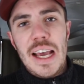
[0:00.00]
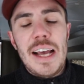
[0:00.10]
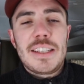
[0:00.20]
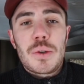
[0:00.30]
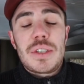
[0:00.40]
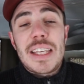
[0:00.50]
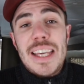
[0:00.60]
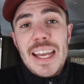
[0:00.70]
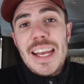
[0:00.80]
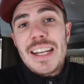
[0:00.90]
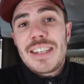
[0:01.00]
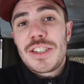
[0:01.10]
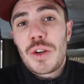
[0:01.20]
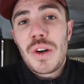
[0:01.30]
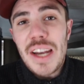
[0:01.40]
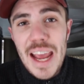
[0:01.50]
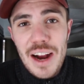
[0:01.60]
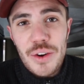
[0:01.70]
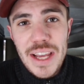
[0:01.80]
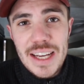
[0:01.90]
And so to get into certain
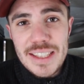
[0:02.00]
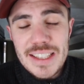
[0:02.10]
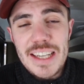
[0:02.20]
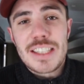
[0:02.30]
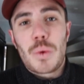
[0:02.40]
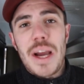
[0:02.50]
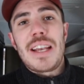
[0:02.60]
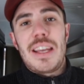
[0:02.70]
areas is quite